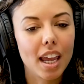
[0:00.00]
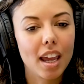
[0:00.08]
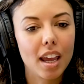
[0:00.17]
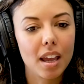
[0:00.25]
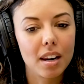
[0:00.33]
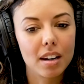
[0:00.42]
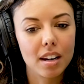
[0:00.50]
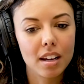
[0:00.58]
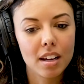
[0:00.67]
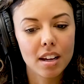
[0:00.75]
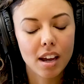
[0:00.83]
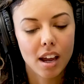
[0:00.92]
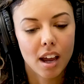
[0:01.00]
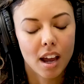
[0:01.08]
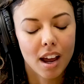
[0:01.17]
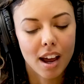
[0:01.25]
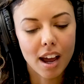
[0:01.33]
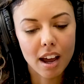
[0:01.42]
And
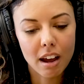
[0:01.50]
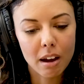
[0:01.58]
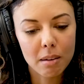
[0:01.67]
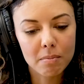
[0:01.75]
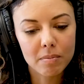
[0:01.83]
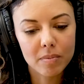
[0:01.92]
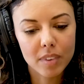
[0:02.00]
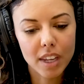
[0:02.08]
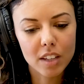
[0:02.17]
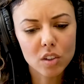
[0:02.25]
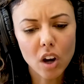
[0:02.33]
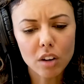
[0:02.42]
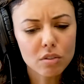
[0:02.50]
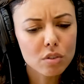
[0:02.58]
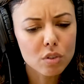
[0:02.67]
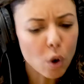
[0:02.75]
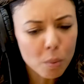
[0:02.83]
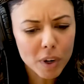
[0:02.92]
it's gotten
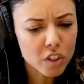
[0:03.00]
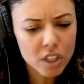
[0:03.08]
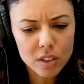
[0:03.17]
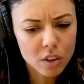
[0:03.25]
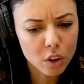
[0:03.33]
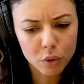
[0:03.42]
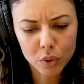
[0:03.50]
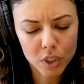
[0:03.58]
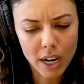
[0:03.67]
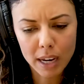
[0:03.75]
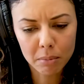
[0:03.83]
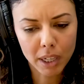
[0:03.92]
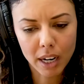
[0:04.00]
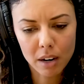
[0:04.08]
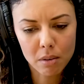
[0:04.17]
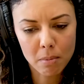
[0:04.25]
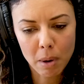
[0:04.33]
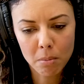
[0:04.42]
so much easier over time. Like I
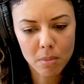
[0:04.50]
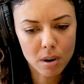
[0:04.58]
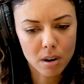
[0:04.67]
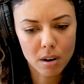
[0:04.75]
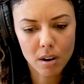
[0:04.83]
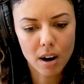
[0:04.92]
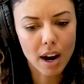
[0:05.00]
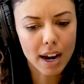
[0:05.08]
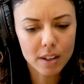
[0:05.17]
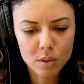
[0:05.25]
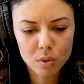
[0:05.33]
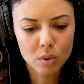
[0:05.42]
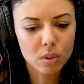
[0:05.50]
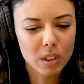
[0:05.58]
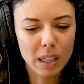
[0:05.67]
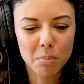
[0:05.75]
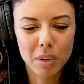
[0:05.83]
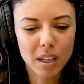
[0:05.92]
remember high school,
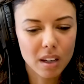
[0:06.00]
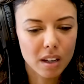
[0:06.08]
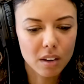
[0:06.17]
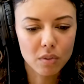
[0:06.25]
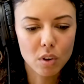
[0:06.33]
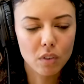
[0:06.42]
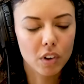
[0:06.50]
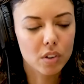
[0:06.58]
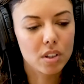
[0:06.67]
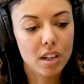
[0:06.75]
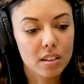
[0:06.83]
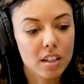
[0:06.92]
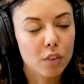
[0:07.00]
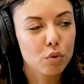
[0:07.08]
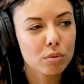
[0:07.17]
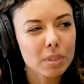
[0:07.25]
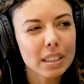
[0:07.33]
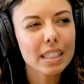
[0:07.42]
like beginning of university and stuff,
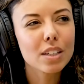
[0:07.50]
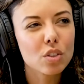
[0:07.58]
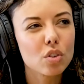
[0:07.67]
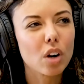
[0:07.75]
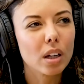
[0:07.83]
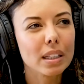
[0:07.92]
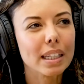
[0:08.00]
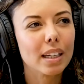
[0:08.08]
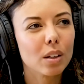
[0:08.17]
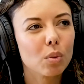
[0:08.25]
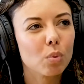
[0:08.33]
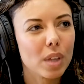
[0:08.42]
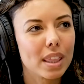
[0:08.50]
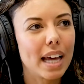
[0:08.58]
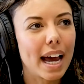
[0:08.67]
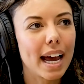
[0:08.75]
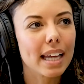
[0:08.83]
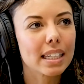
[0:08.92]
really struggling with
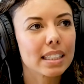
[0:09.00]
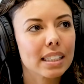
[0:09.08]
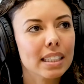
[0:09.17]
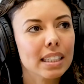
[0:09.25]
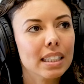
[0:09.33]
that.